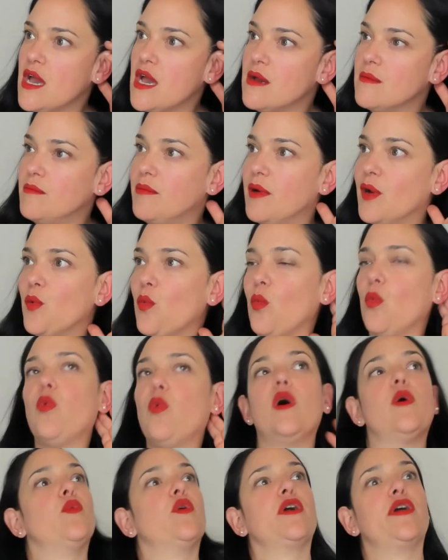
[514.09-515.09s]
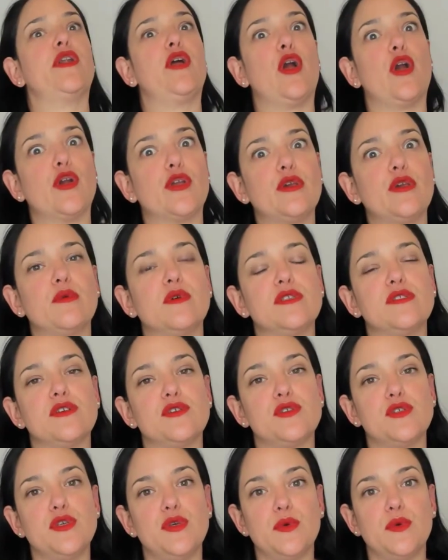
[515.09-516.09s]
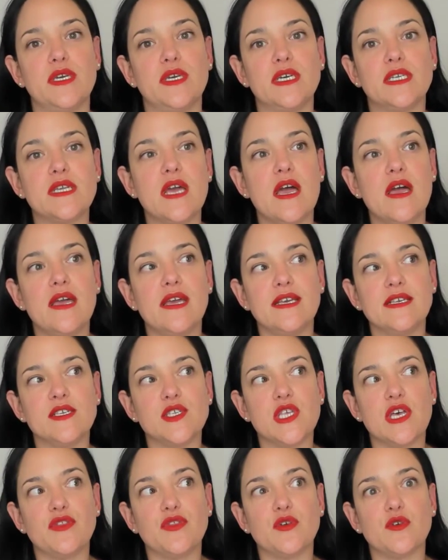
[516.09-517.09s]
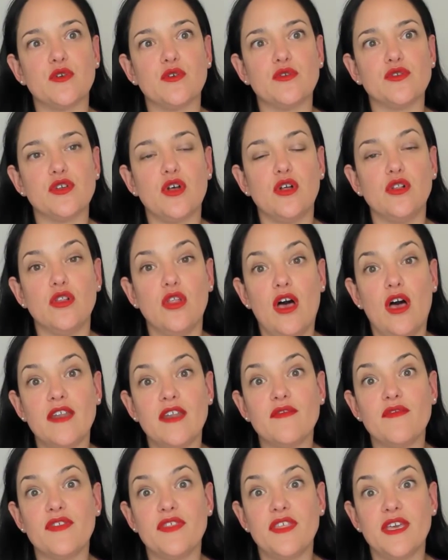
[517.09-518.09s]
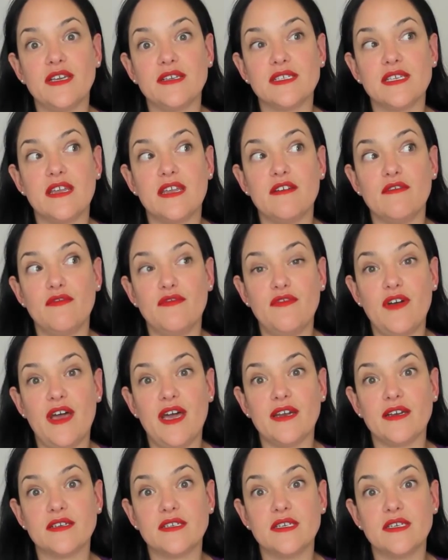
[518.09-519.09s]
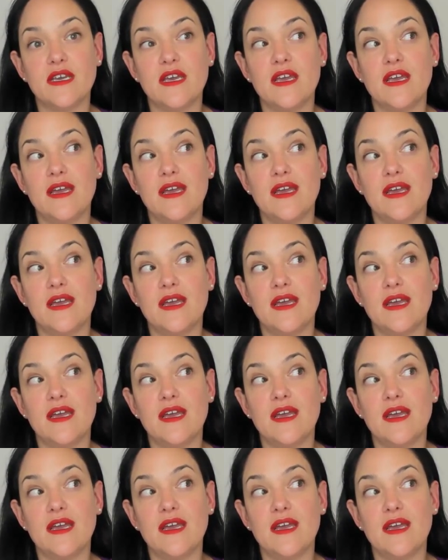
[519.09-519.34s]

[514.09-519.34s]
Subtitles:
But what we're going to argue in this unit is that there's a lot of things that affect